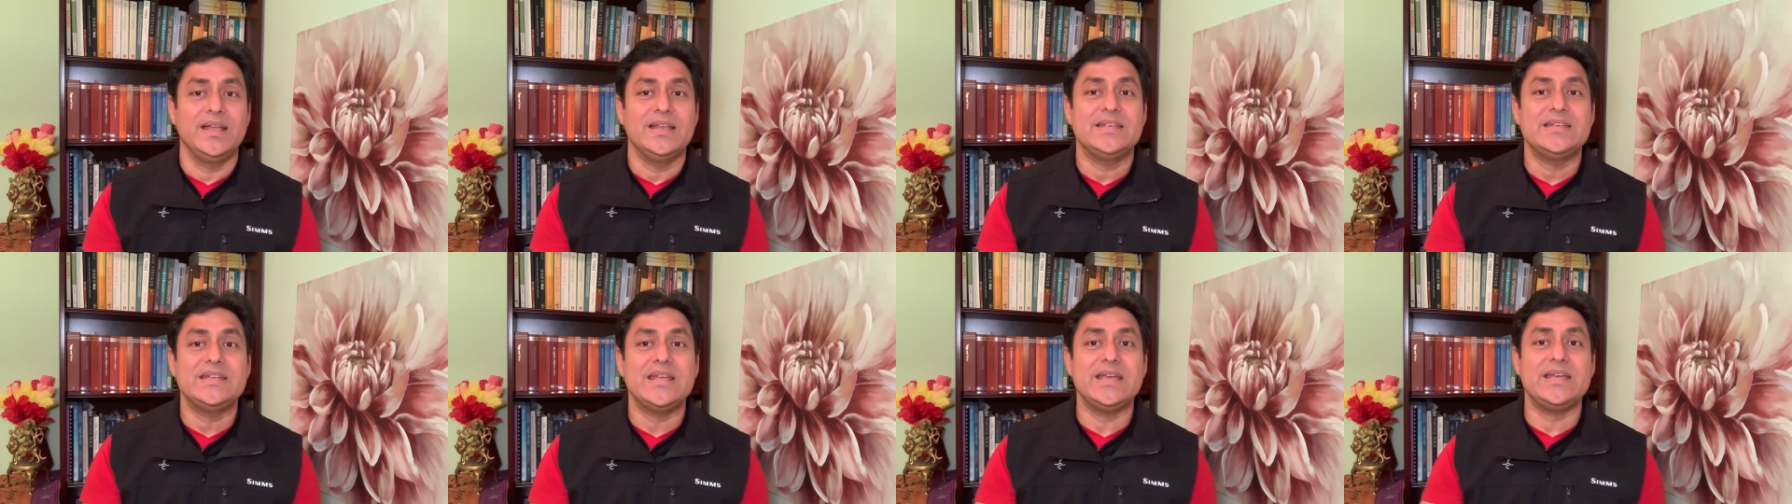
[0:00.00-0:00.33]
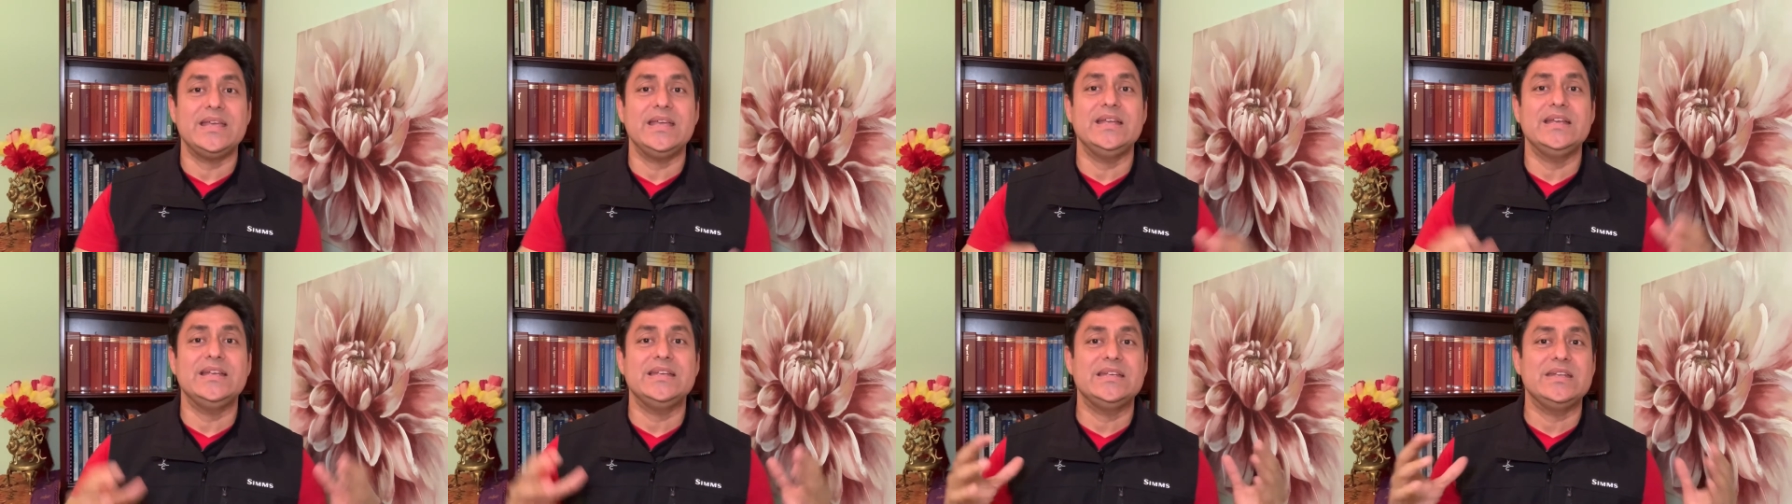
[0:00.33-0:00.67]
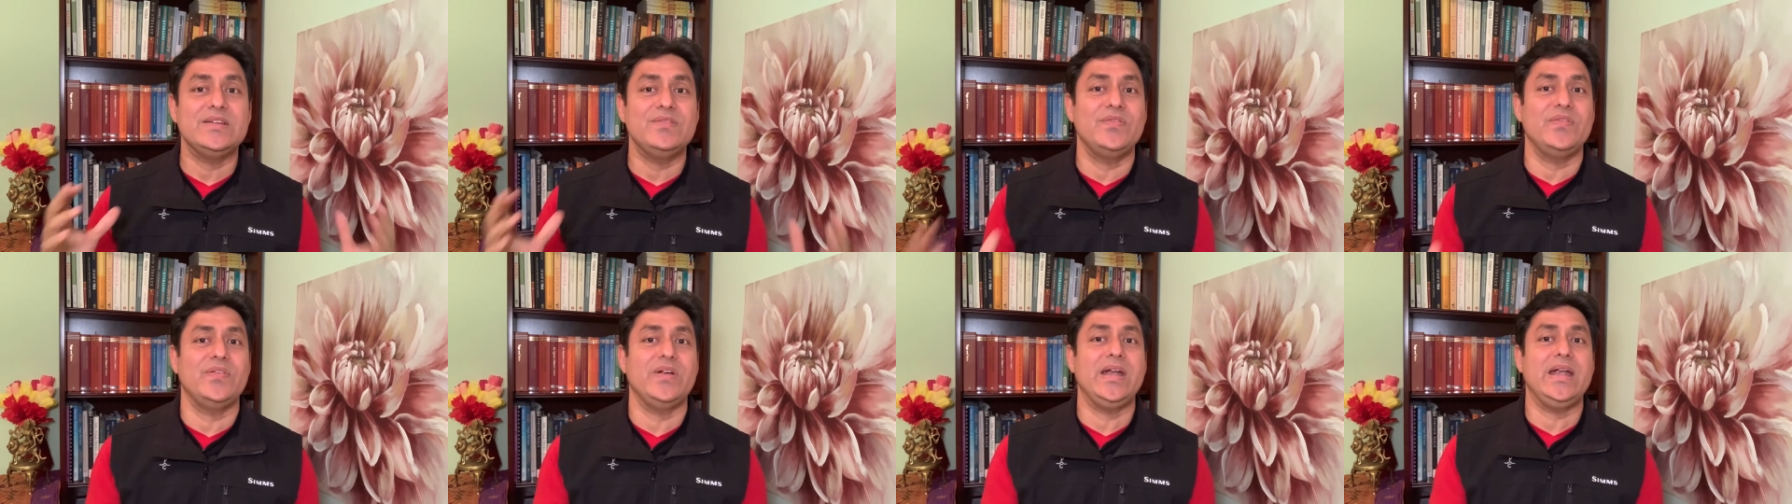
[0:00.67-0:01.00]
taking
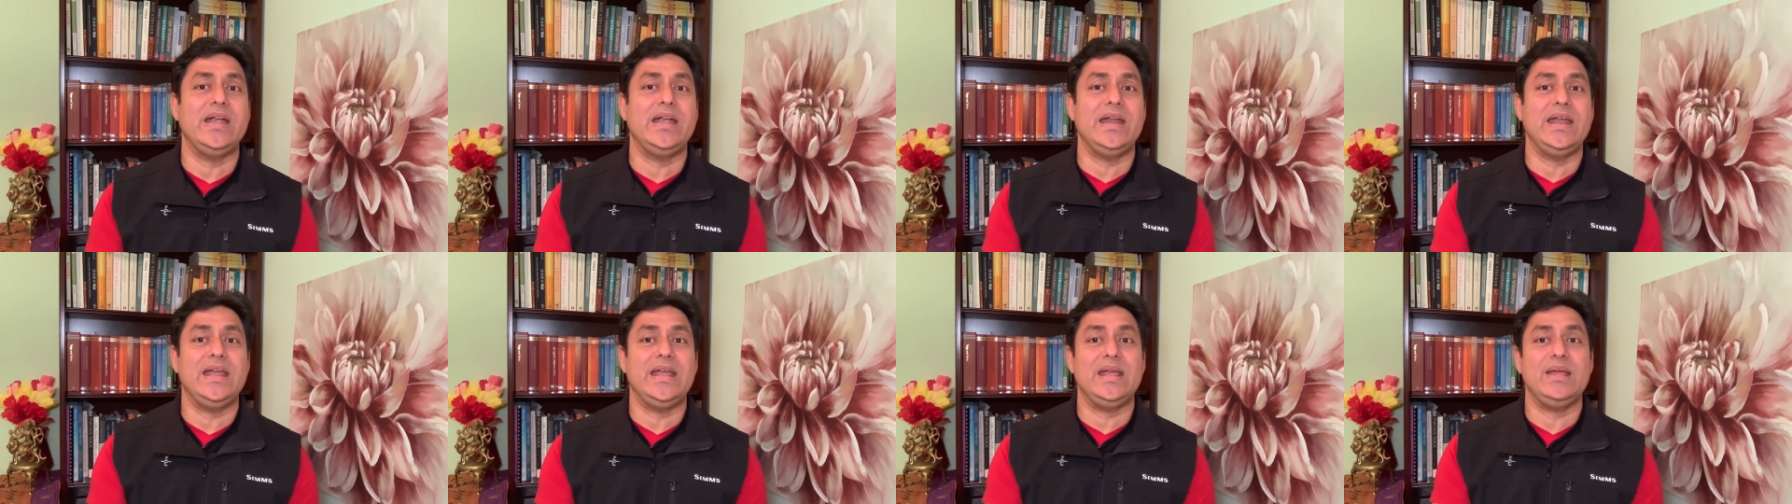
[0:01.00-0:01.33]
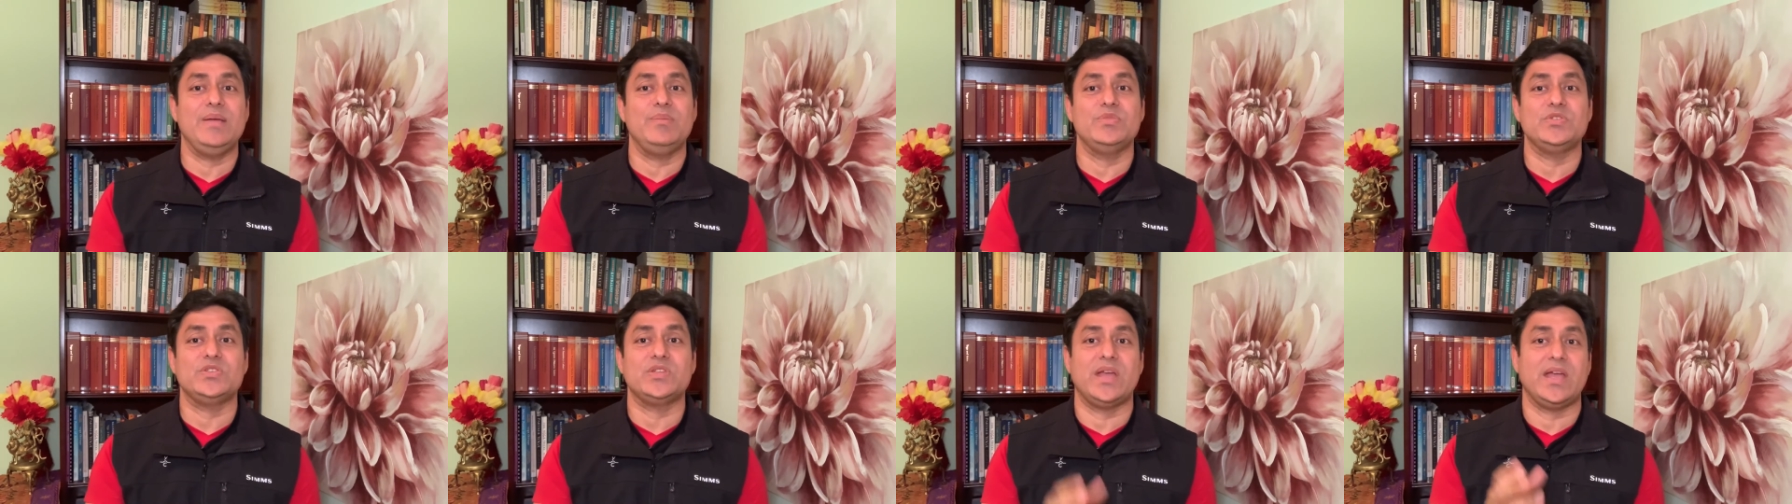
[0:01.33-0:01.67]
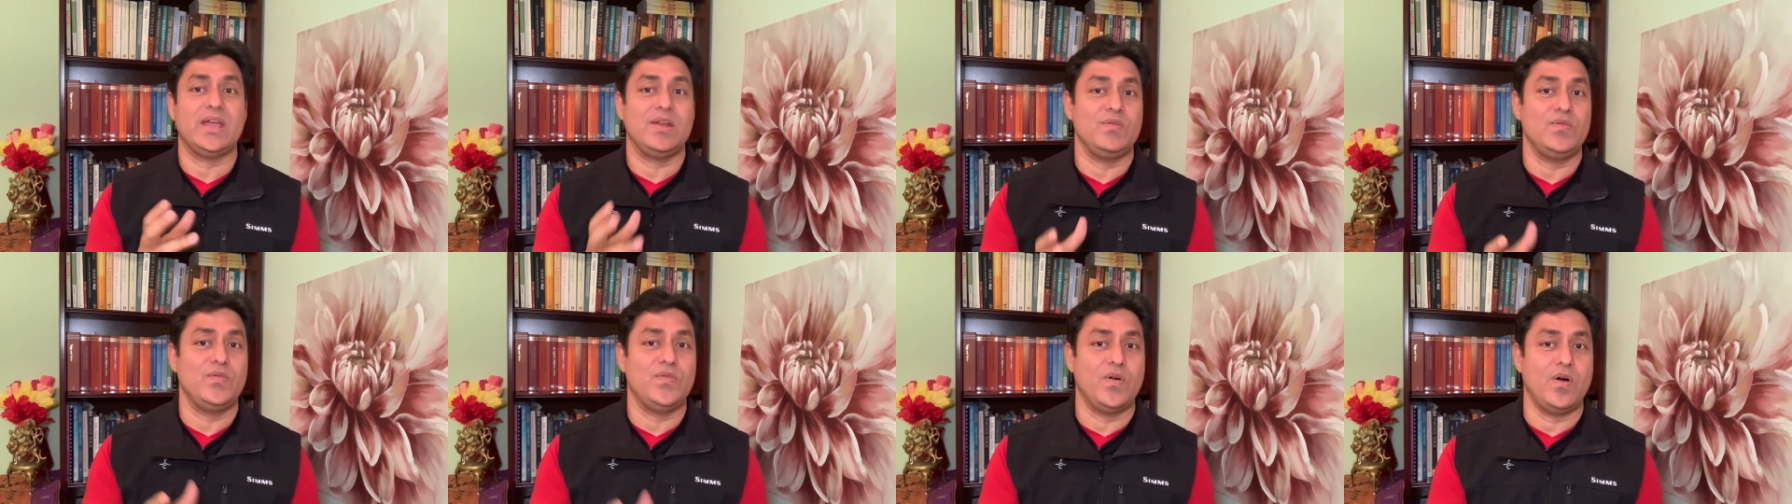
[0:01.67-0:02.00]
different names
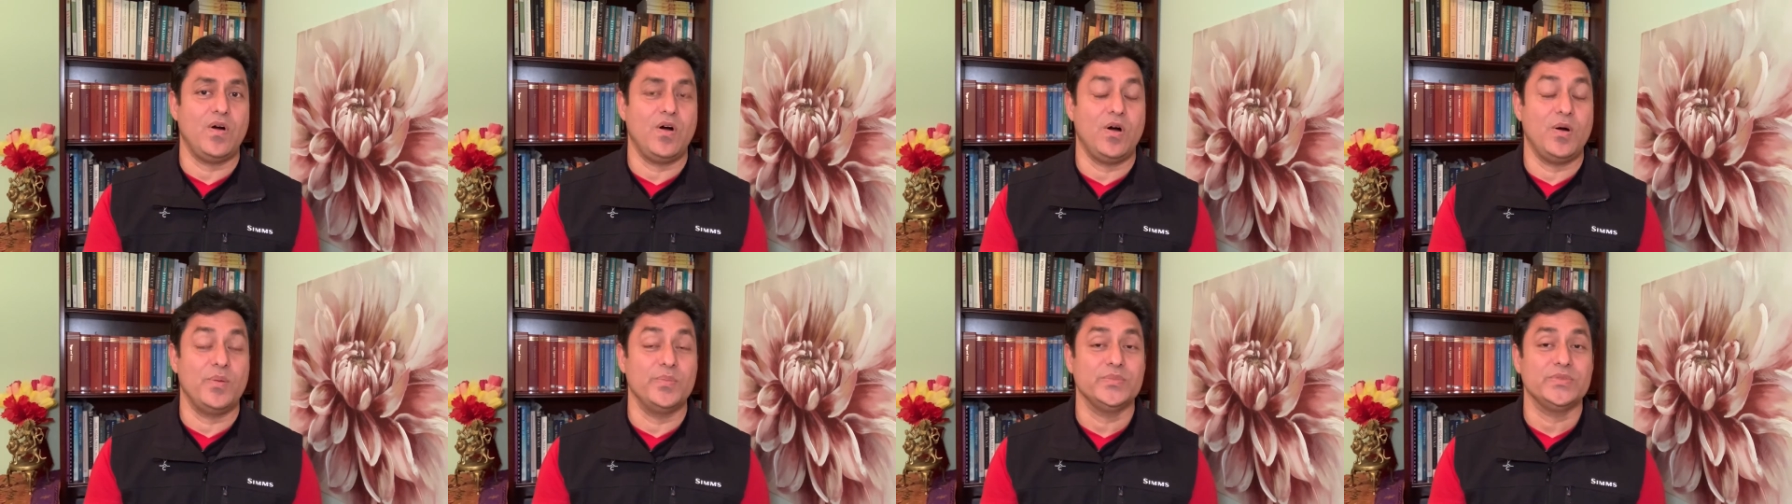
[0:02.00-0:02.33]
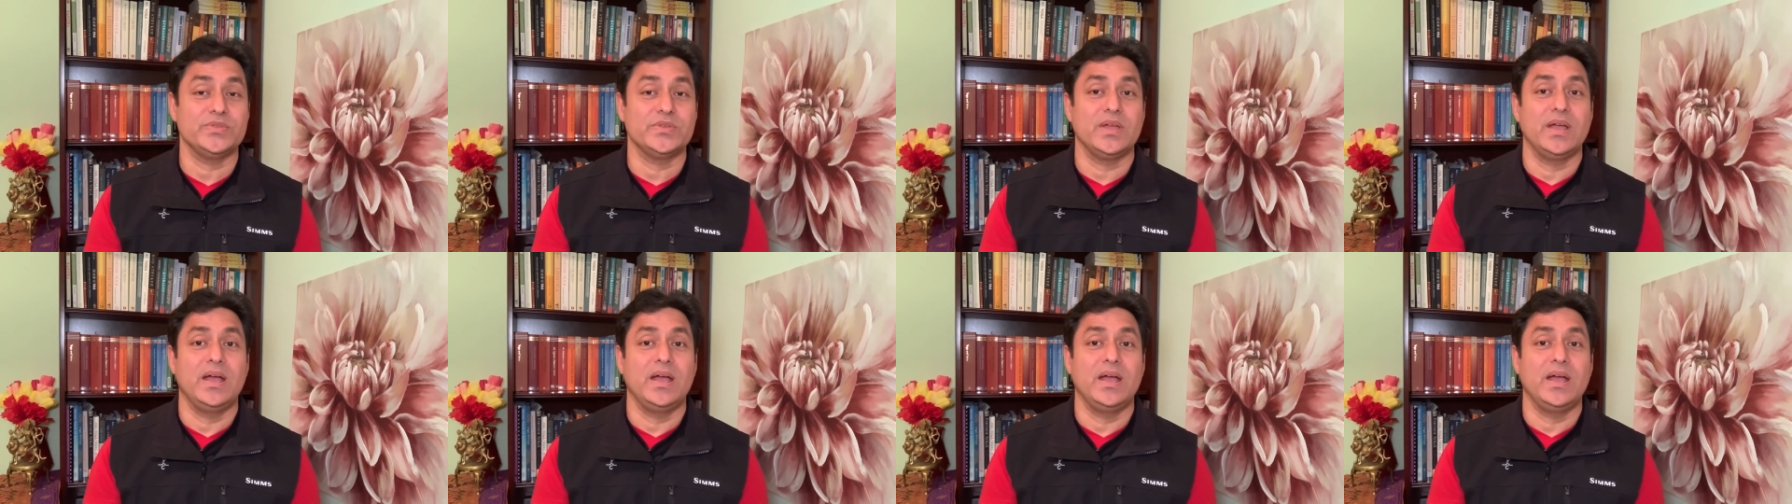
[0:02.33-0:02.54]
and forms